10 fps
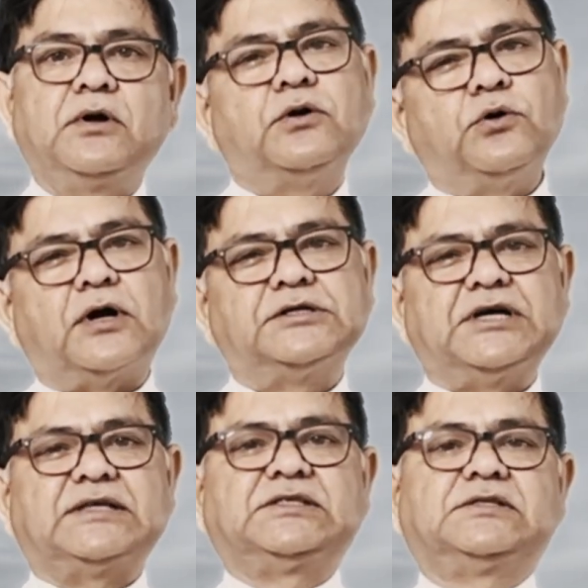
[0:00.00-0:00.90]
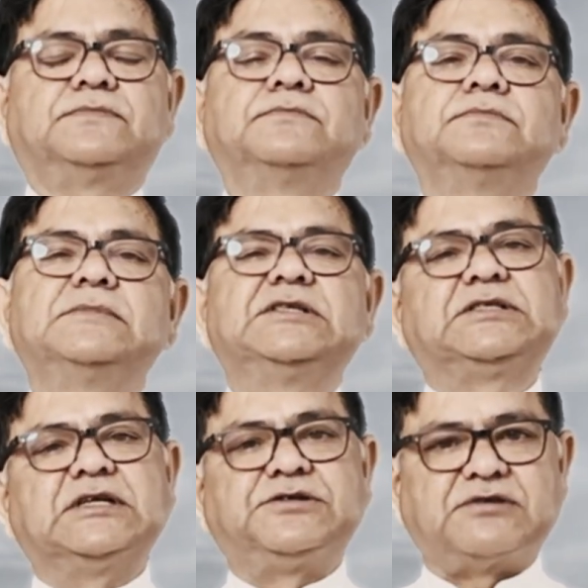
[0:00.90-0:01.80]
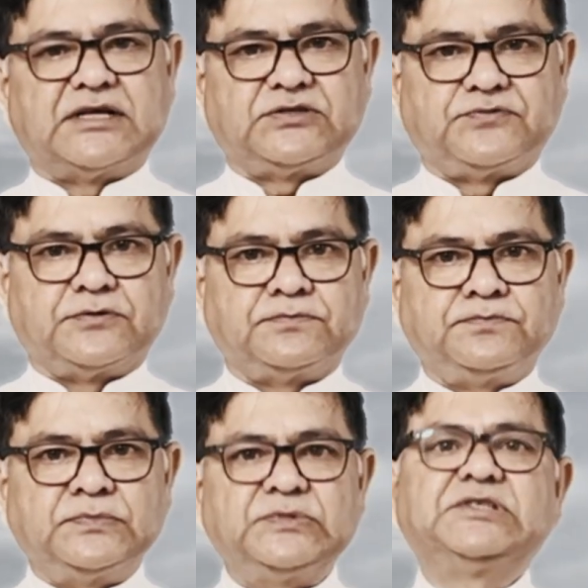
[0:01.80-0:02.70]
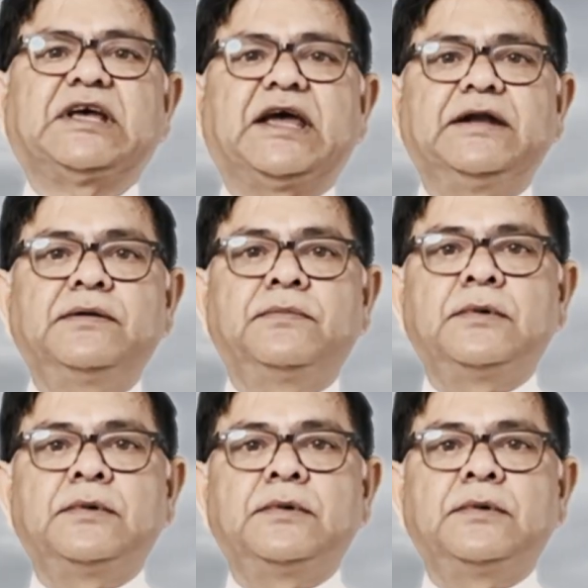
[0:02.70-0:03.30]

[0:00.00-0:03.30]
not just skill transfer. Second,